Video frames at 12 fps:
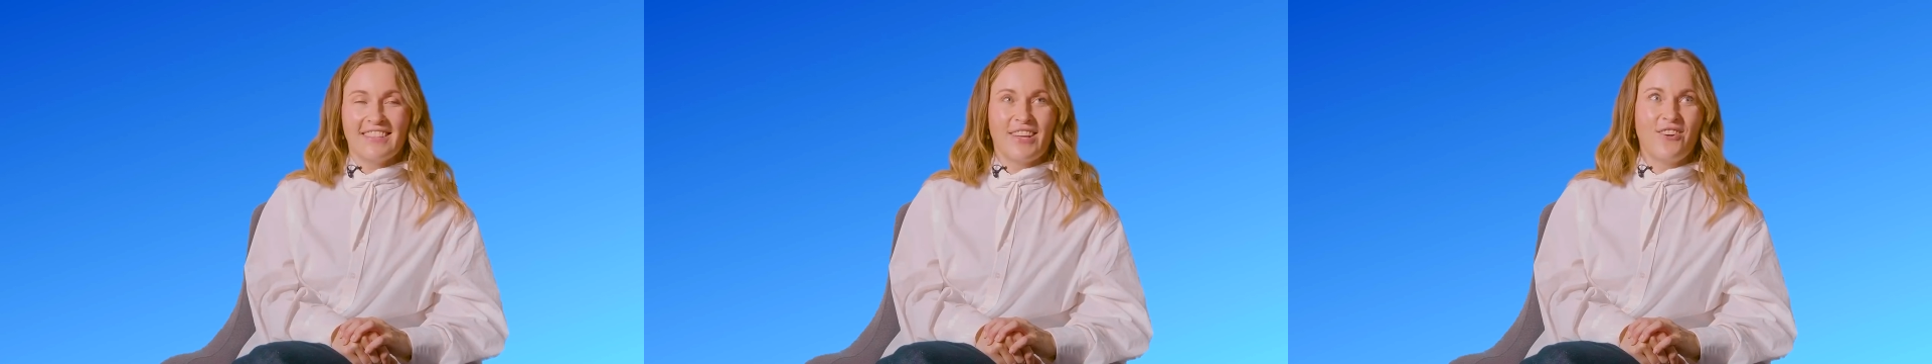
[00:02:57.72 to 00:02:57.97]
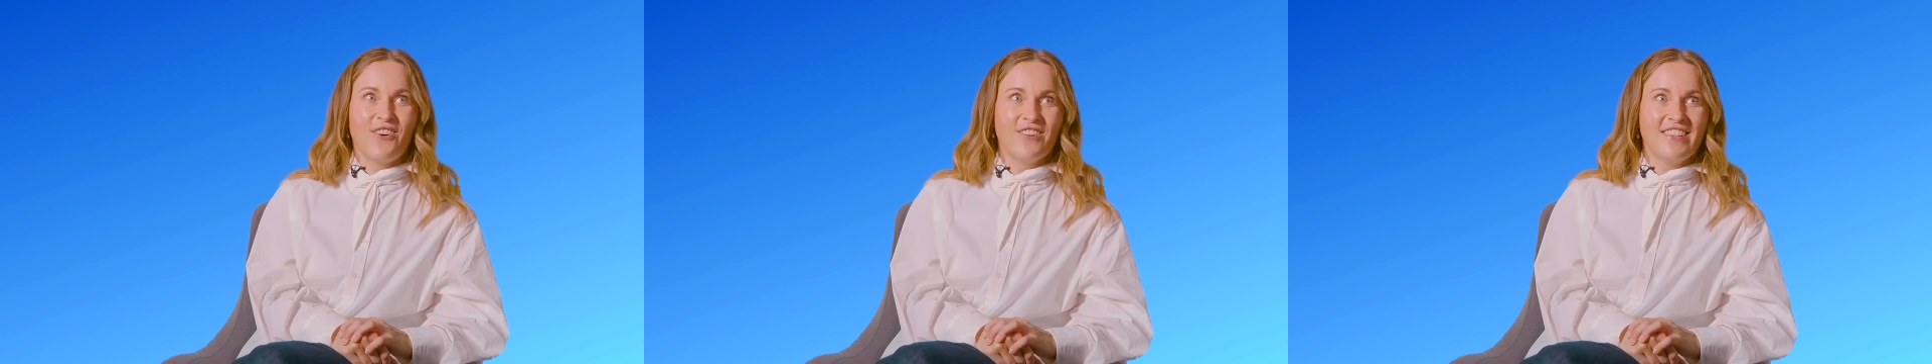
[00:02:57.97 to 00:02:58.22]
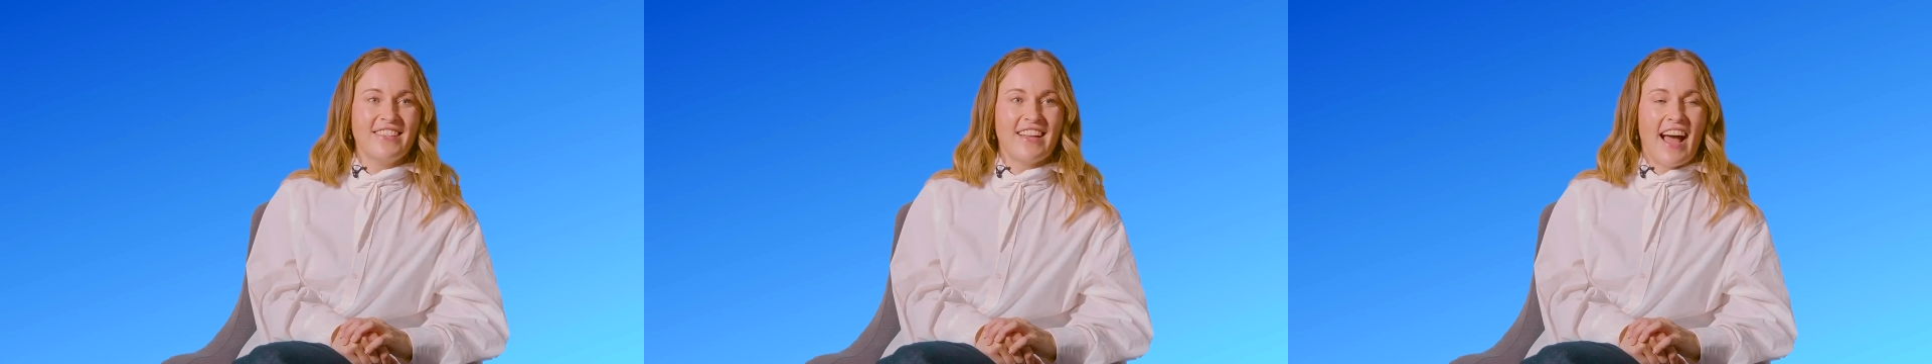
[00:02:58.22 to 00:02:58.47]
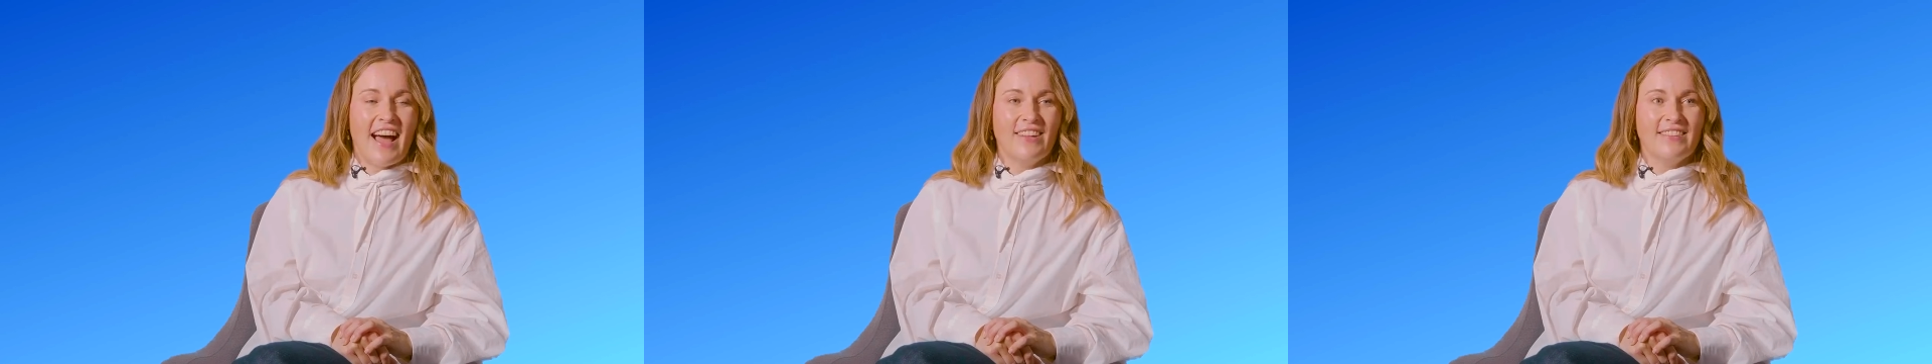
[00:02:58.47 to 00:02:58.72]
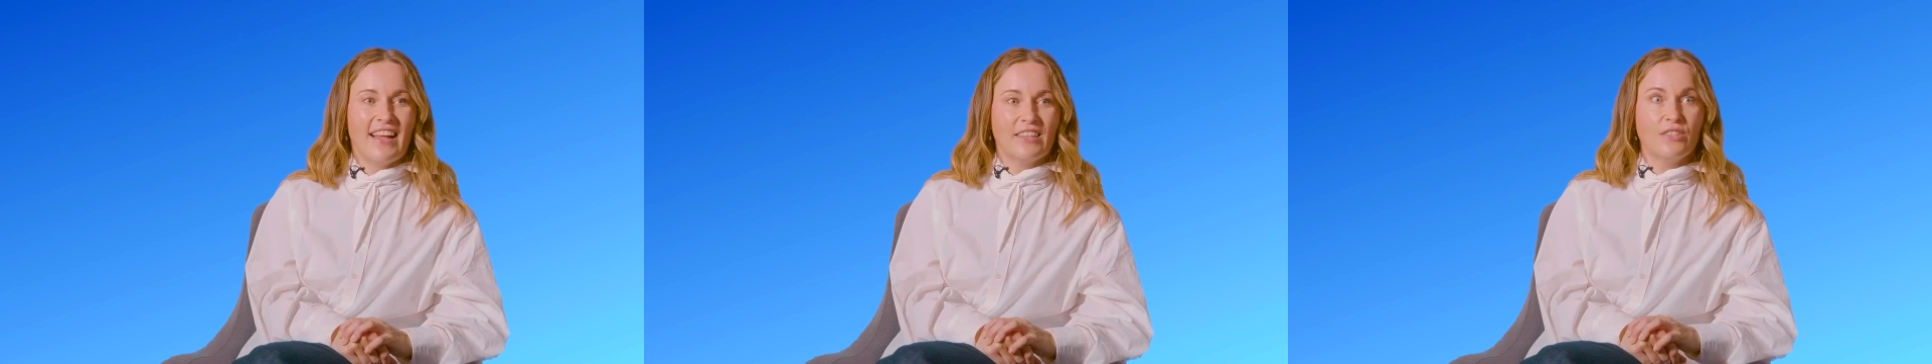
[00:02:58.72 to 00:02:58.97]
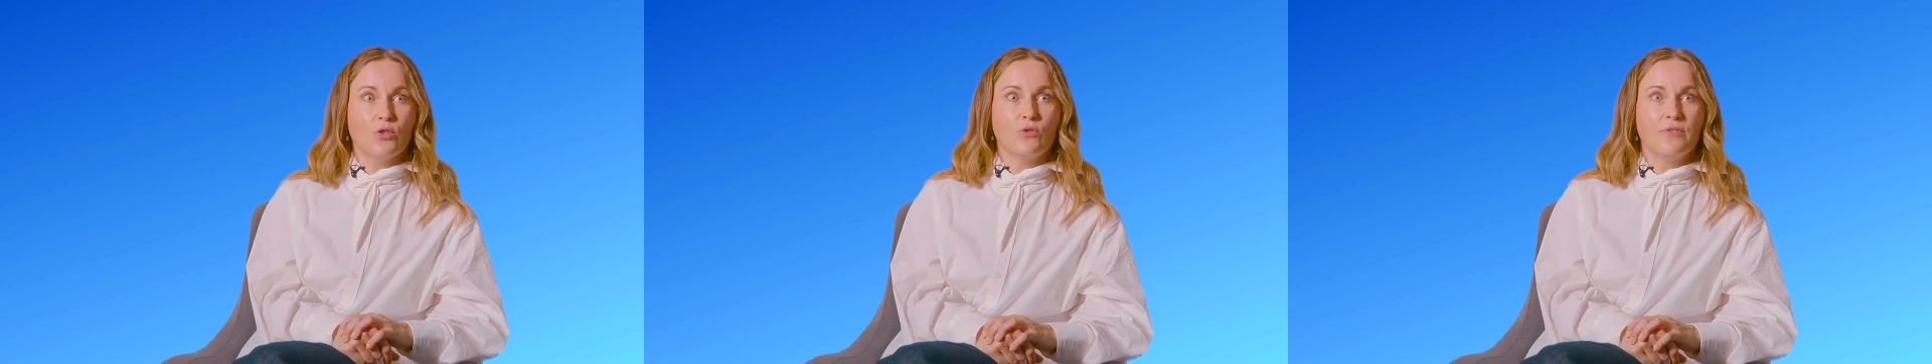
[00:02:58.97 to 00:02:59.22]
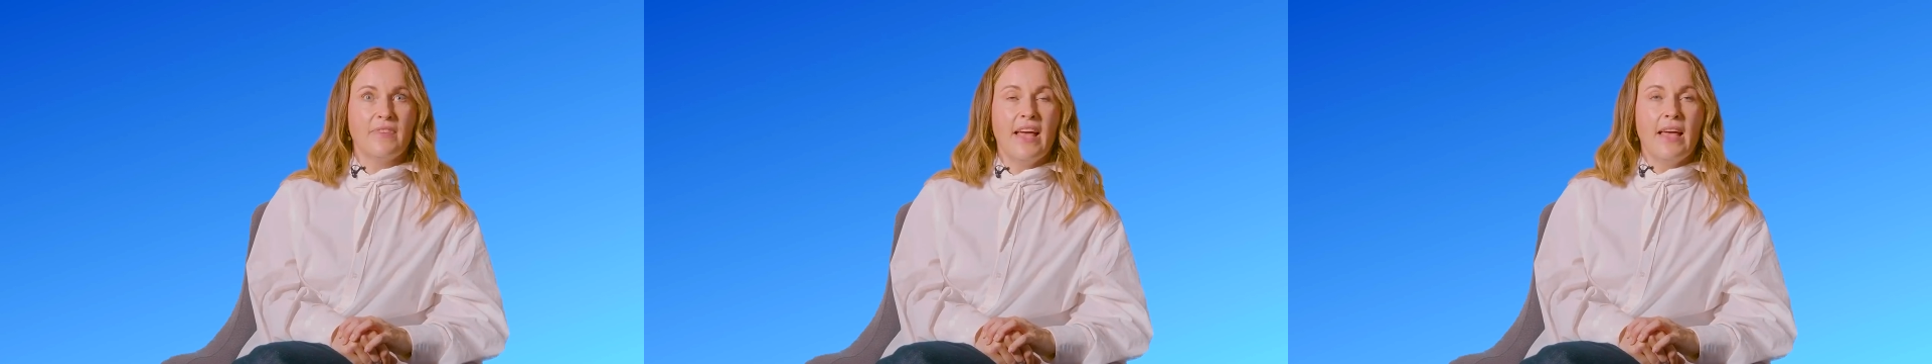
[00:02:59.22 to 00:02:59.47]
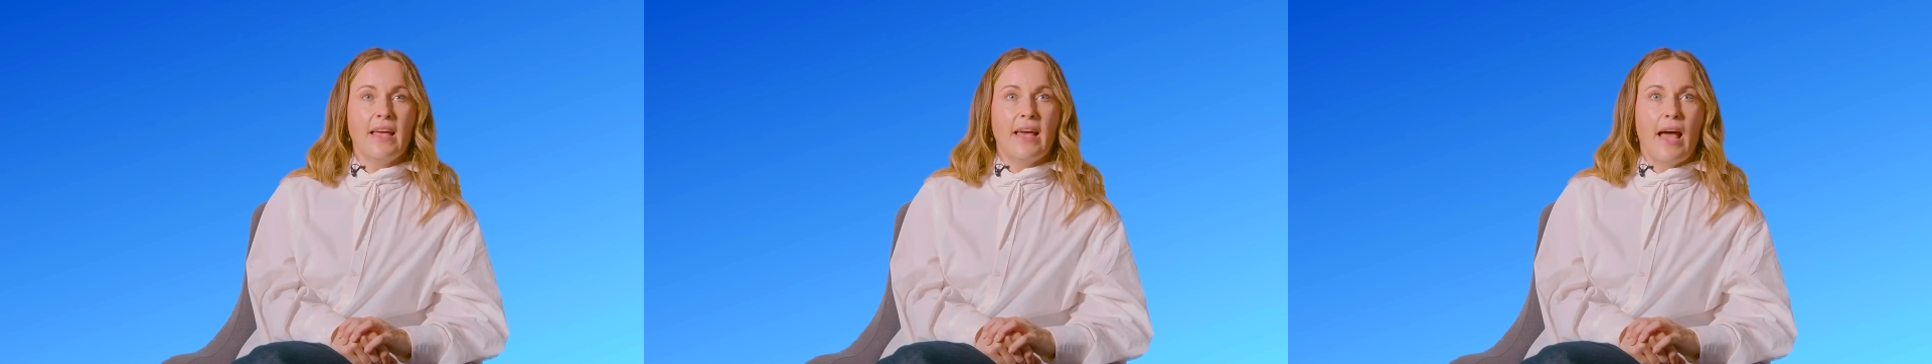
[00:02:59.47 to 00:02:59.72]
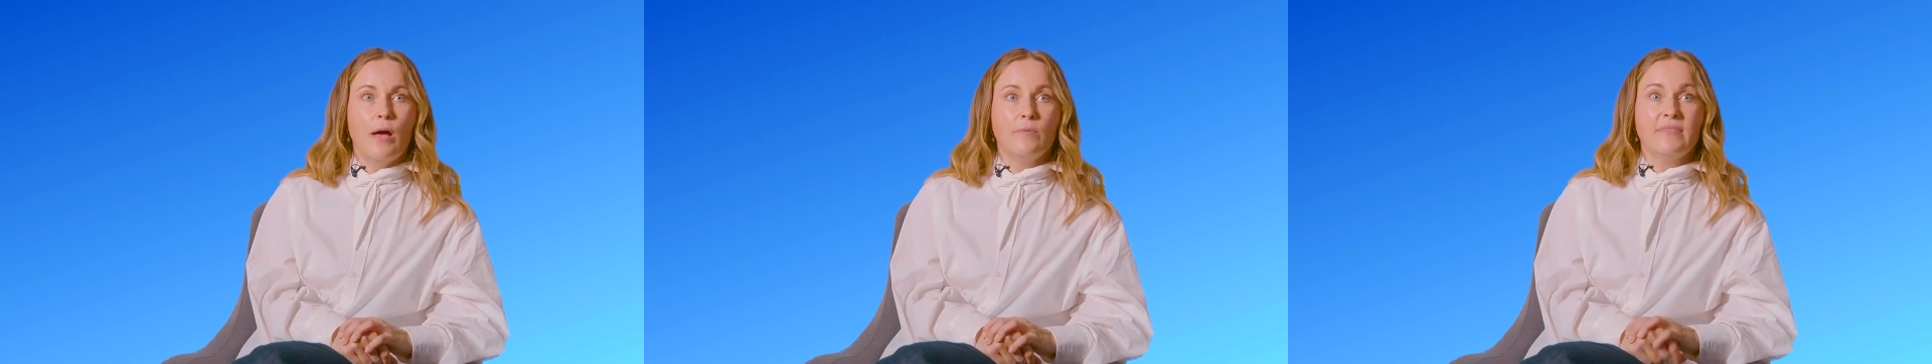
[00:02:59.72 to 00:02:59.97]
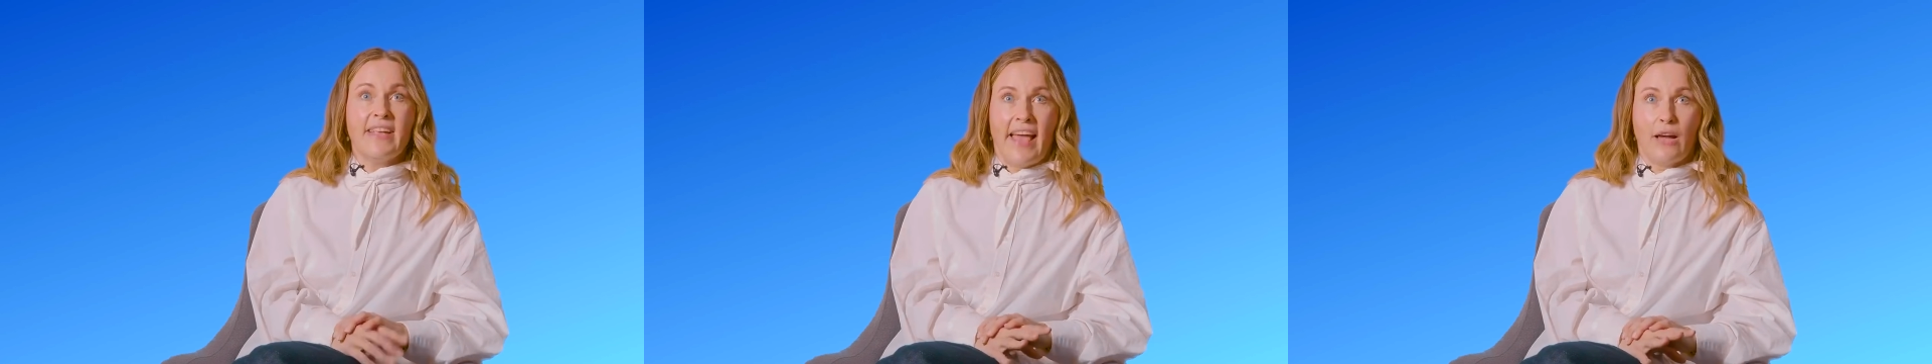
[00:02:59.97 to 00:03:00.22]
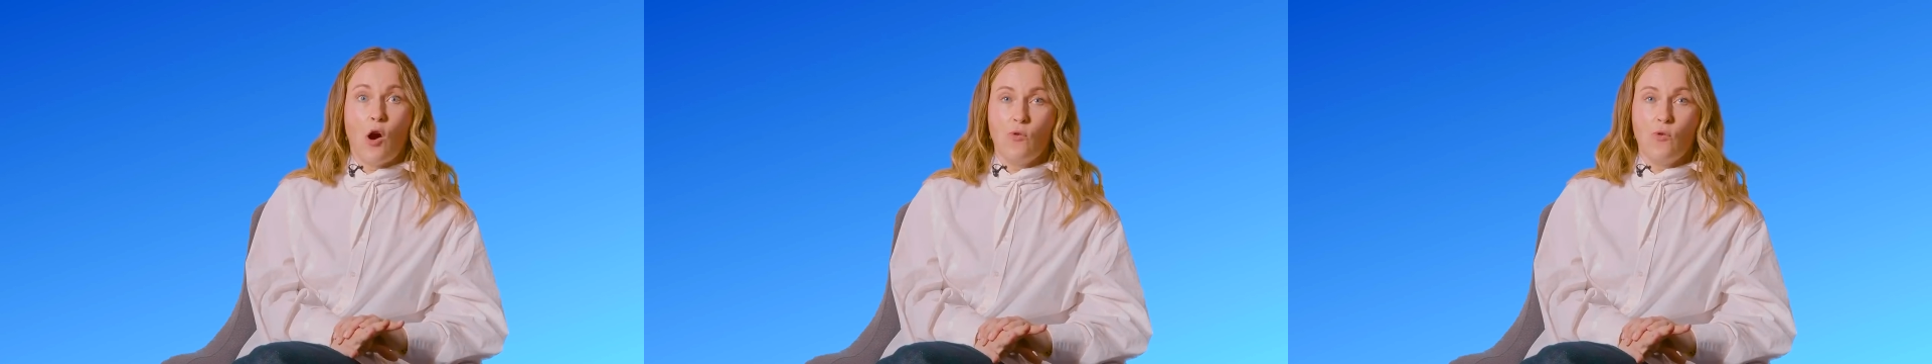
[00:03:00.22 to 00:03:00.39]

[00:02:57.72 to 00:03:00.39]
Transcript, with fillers: as I call it, and that sort of tech